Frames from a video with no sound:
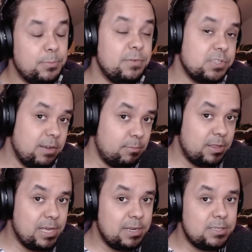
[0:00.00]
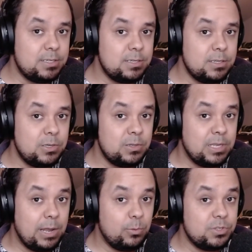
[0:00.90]
previous government that is,
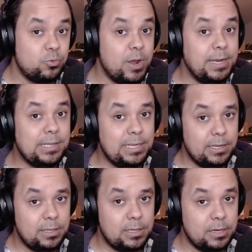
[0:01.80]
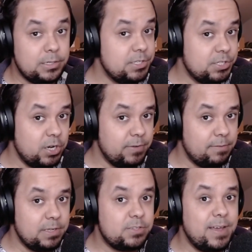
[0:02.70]
that was right-leaning and
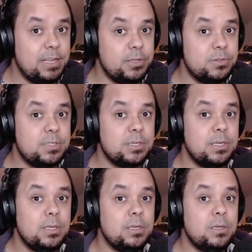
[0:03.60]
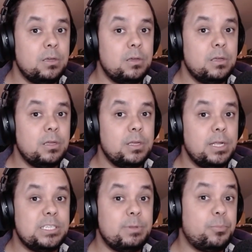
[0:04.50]
conservative in its values,
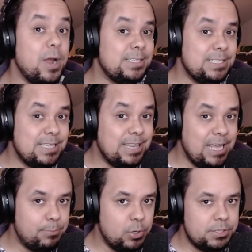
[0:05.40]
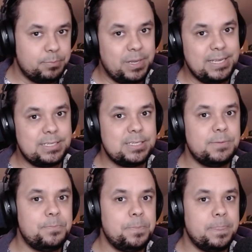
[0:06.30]
and some of the practices that they put into
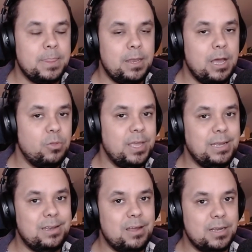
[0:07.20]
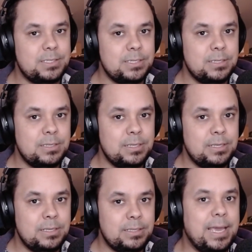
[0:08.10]
place and how they did not
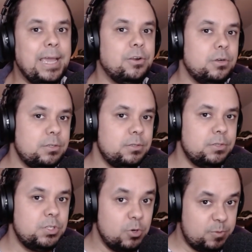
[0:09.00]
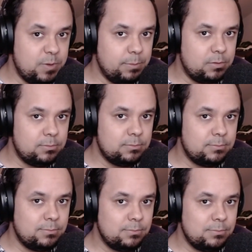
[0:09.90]
cater to most people.
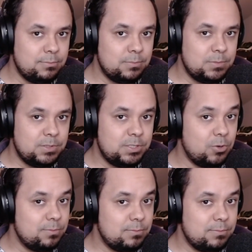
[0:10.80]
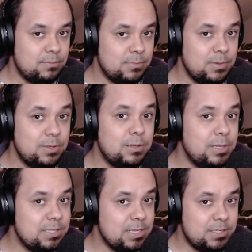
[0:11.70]
So,
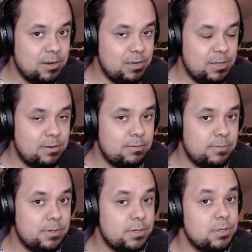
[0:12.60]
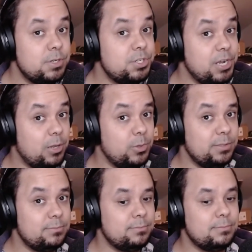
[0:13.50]
let's get started then, shall we?